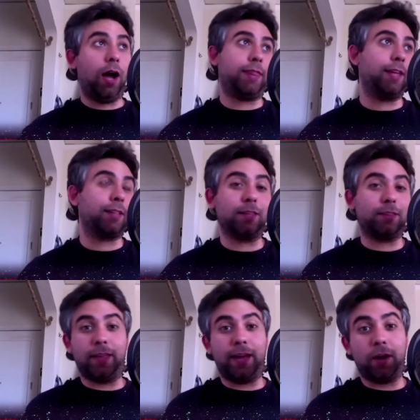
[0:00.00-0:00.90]
I think
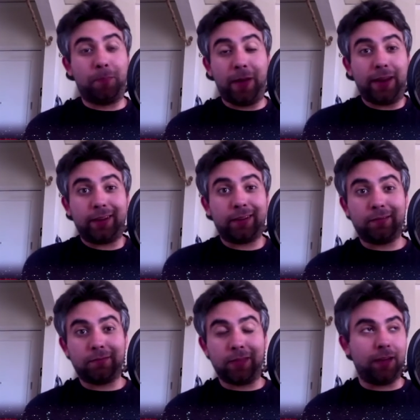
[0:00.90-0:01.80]
that they are
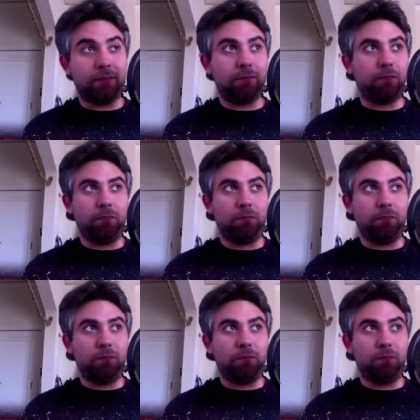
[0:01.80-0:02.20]
betting that,